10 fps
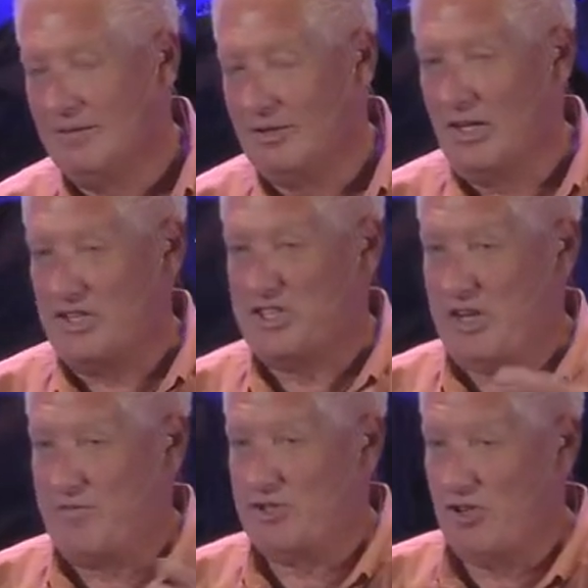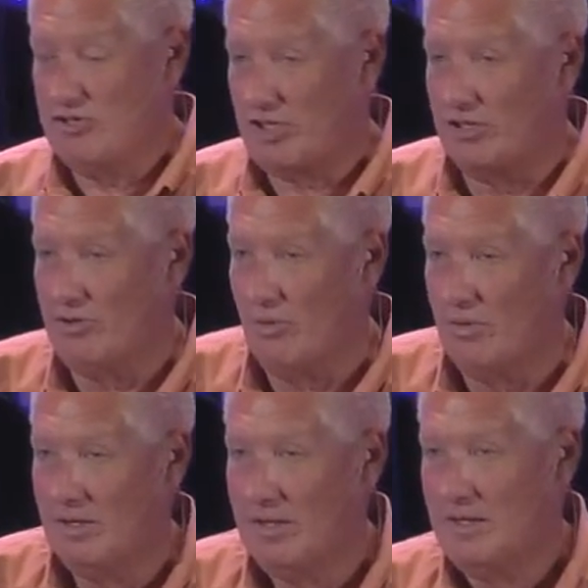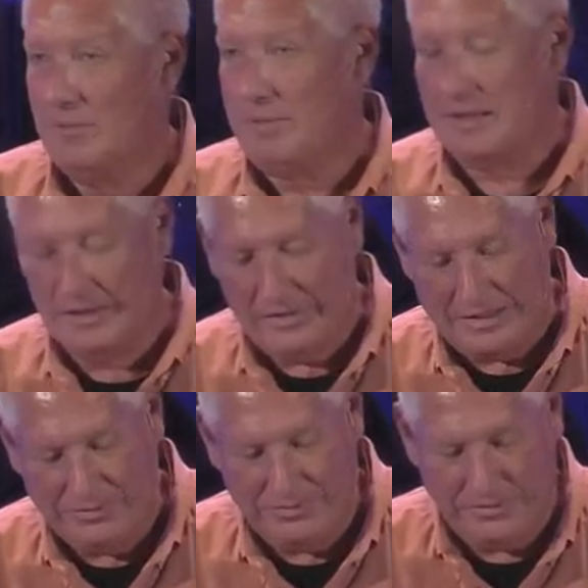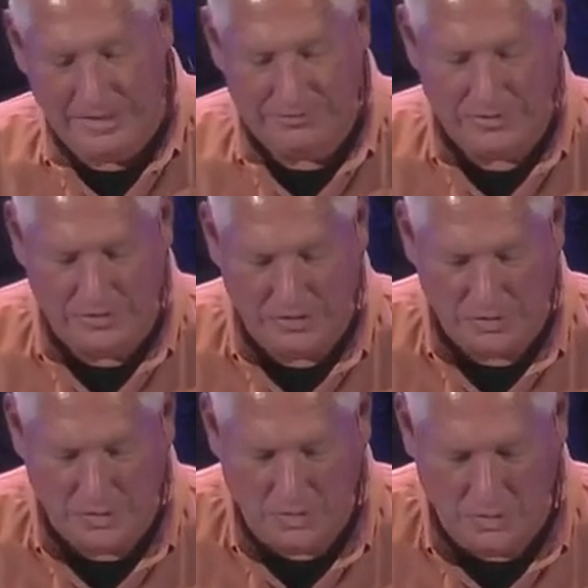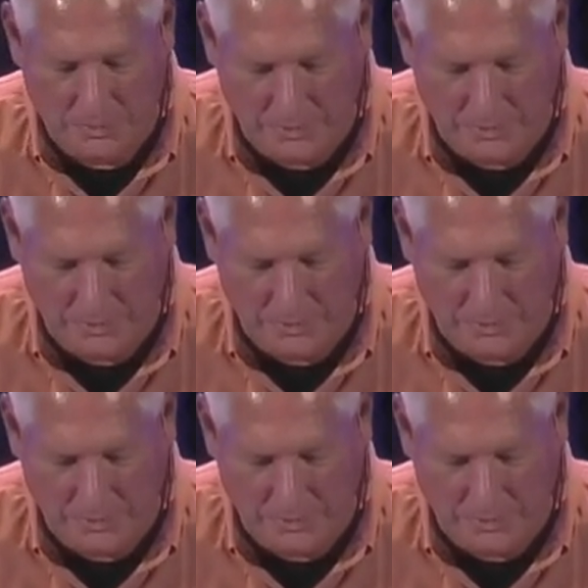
Look at all the stuff the church can do because I've given to you